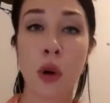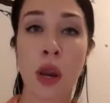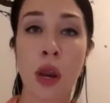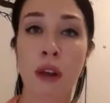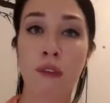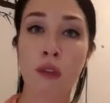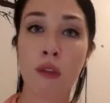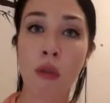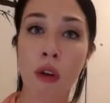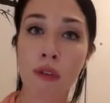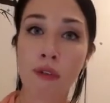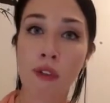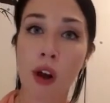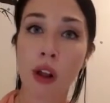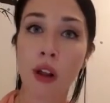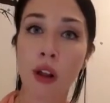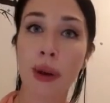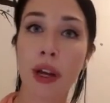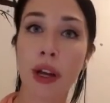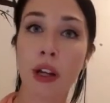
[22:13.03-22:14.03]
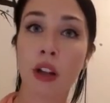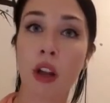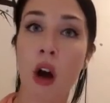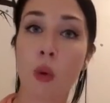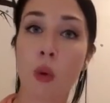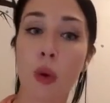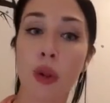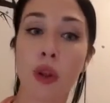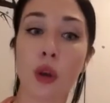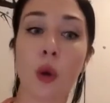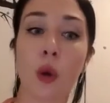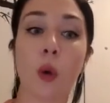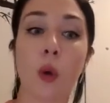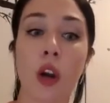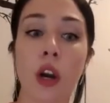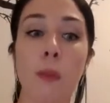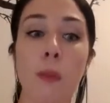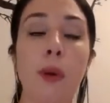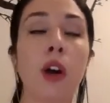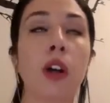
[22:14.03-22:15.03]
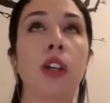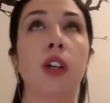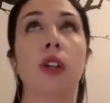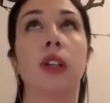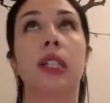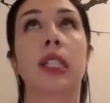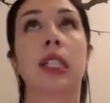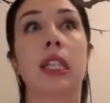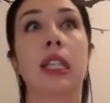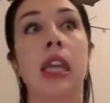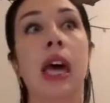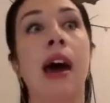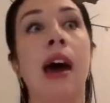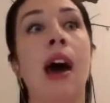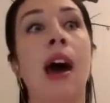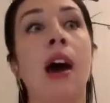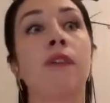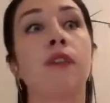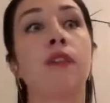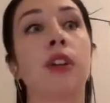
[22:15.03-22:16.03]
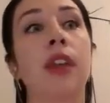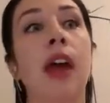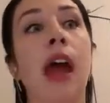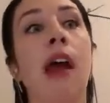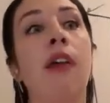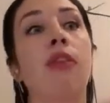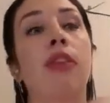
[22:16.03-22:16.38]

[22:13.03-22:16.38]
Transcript: If you are following along with your workbook, you'll see that after that,